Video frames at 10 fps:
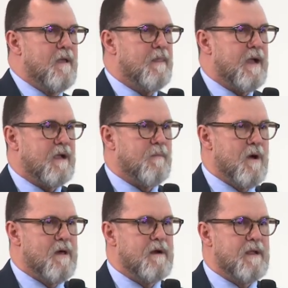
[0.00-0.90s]
that
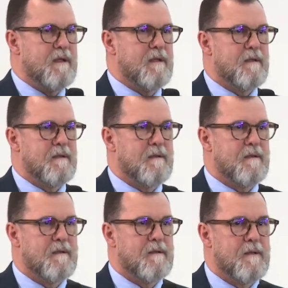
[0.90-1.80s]
commodity?
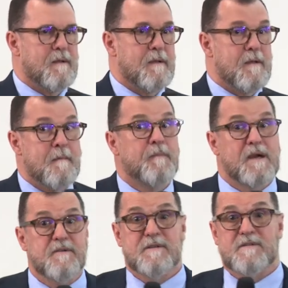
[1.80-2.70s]
There's a